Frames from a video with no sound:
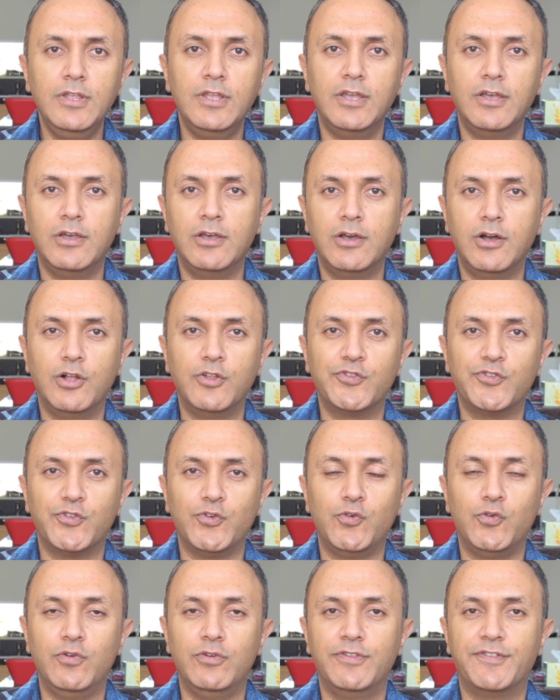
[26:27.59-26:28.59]

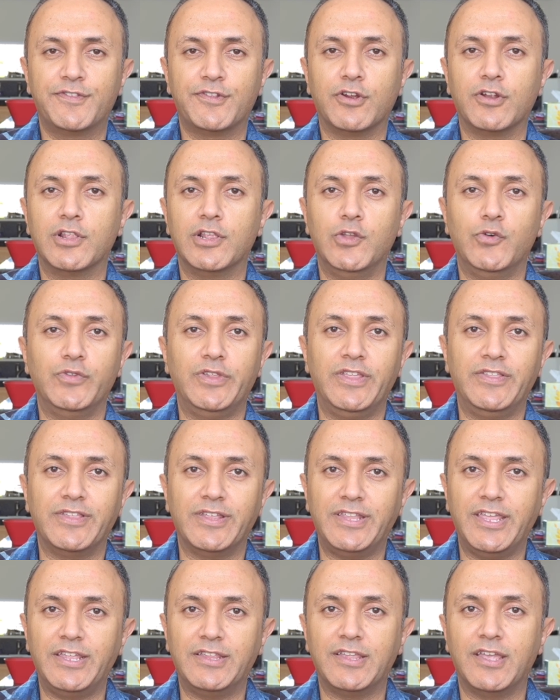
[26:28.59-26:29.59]
also start loading
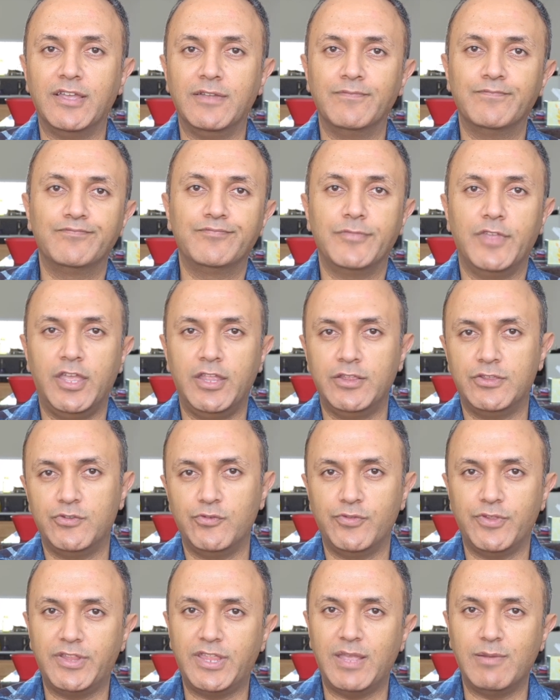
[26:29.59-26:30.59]
the data
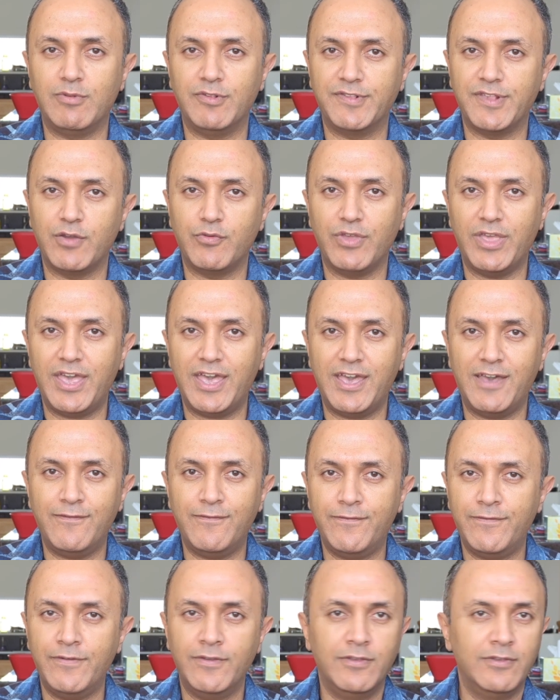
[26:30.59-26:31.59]
into the tables that we
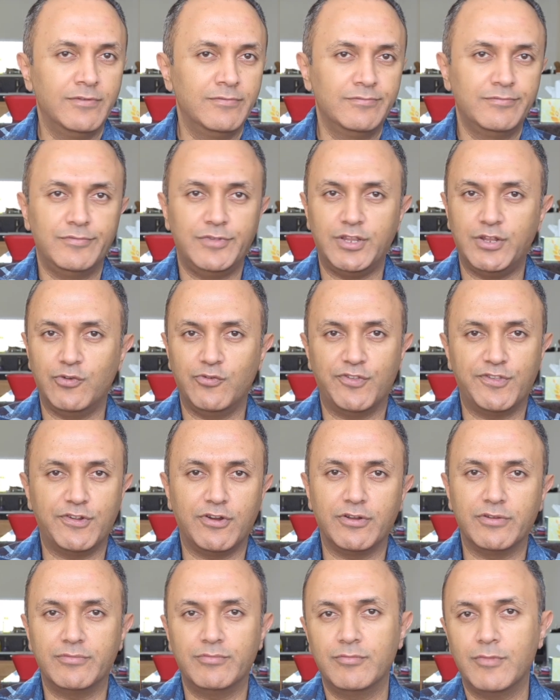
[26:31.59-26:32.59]
have,
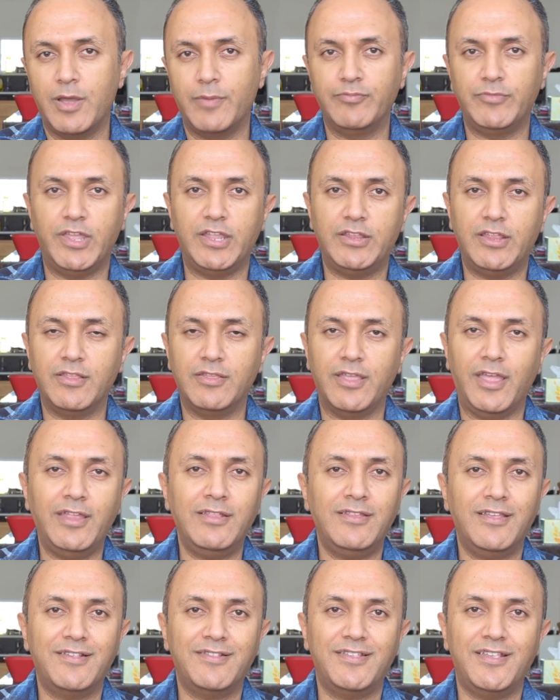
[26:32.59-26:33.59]
start updating the
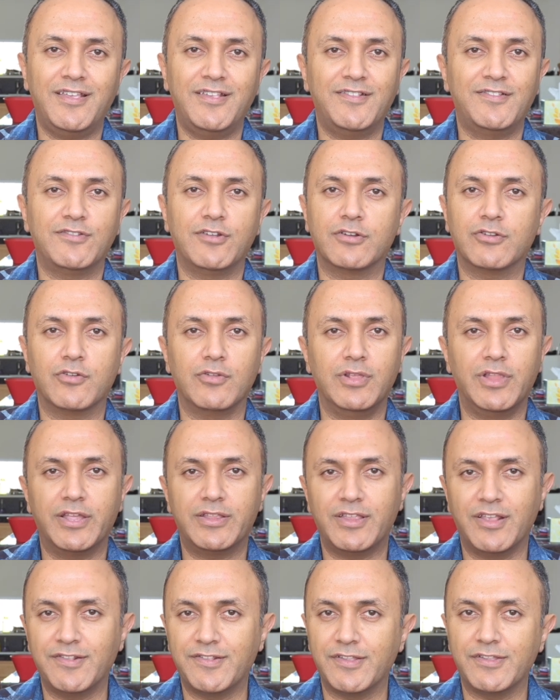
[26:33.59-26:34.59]
indexes, start
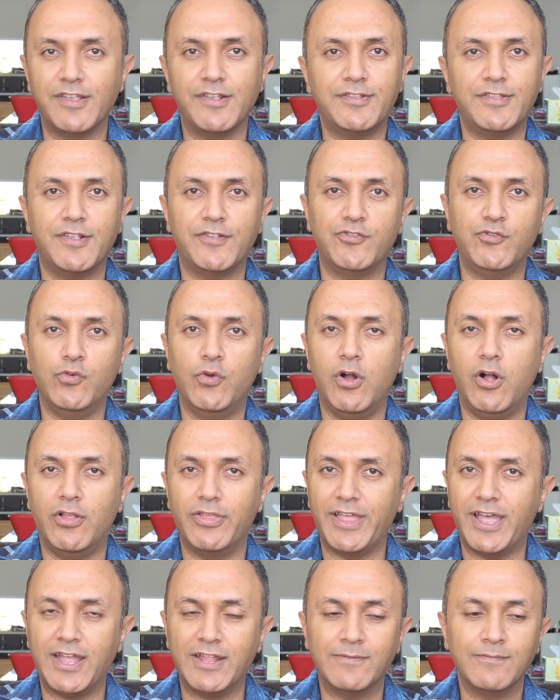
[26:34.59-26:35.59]
collecting statistics, do all
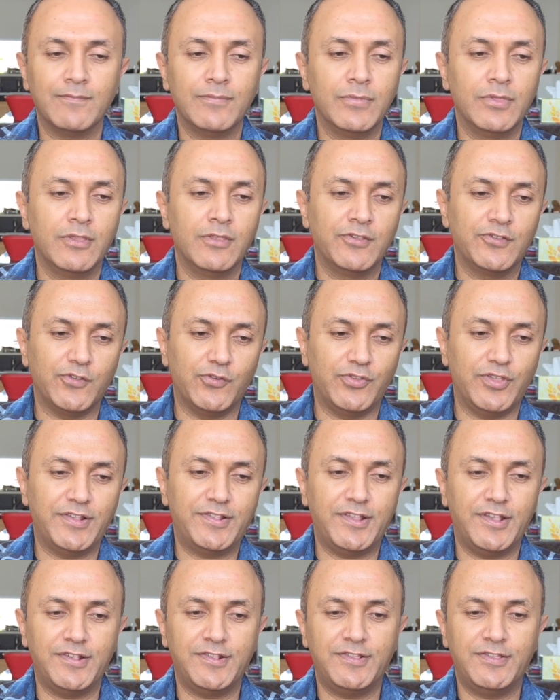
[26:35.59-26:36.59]
that. So
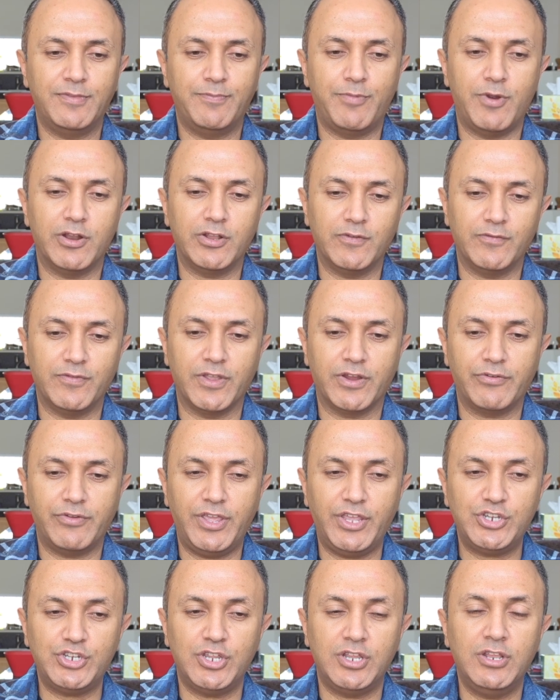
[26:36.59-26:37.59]
this is part of the
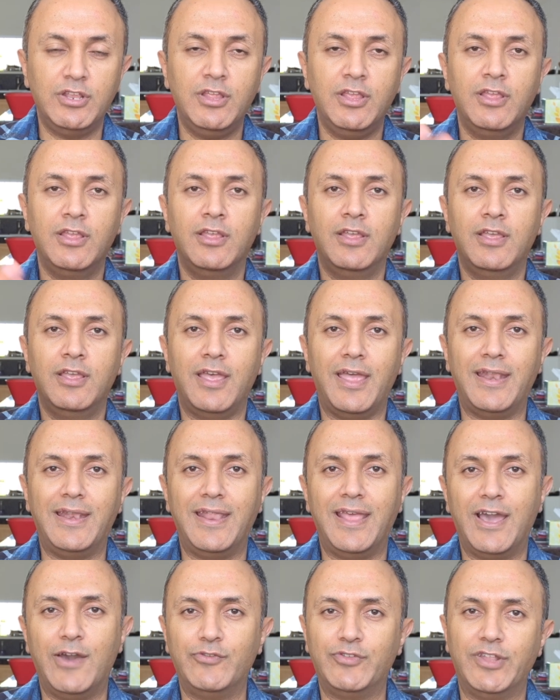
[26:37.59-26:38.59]
creation, and
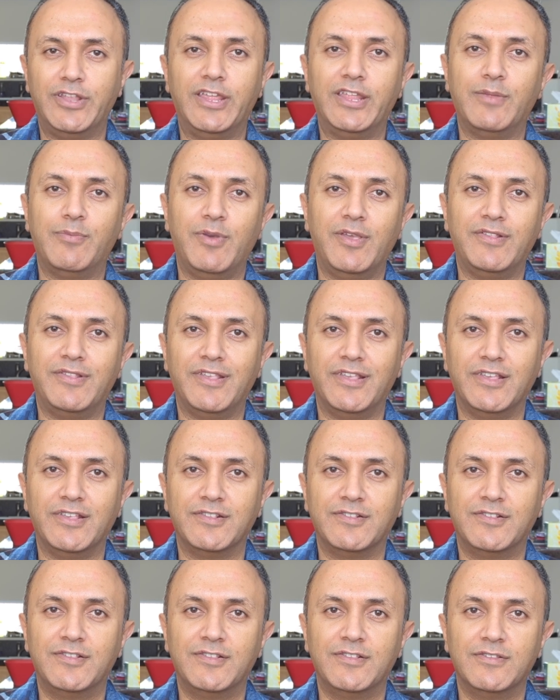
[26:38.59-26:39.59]
now the database
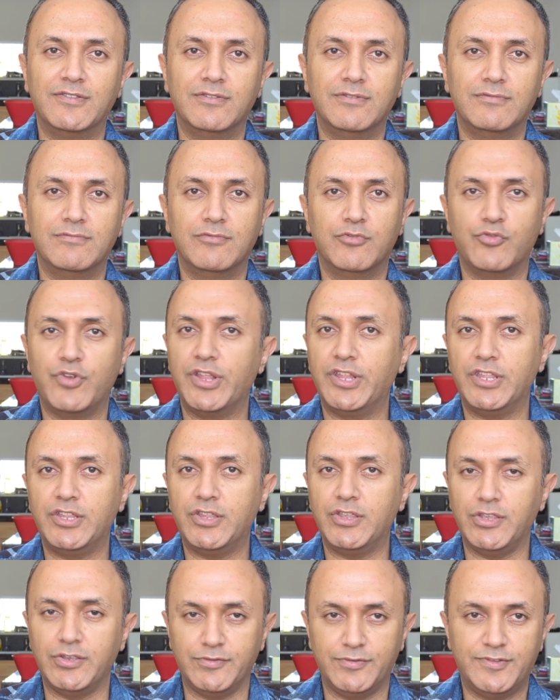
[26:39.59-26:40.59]
is ready
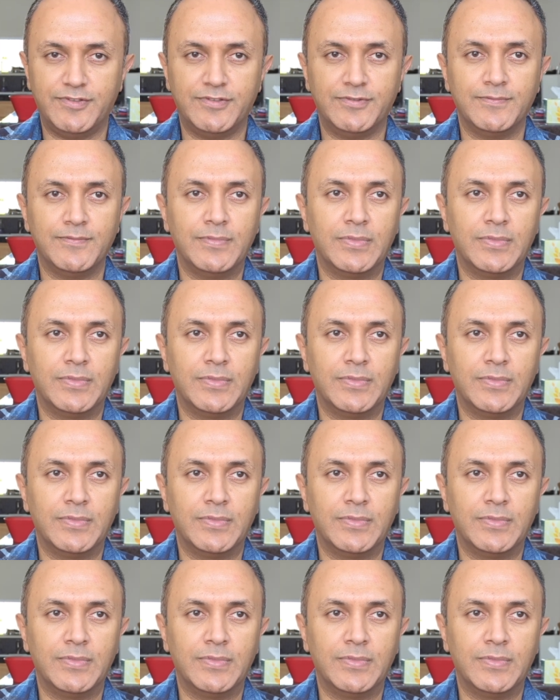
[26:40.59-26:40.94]
to use.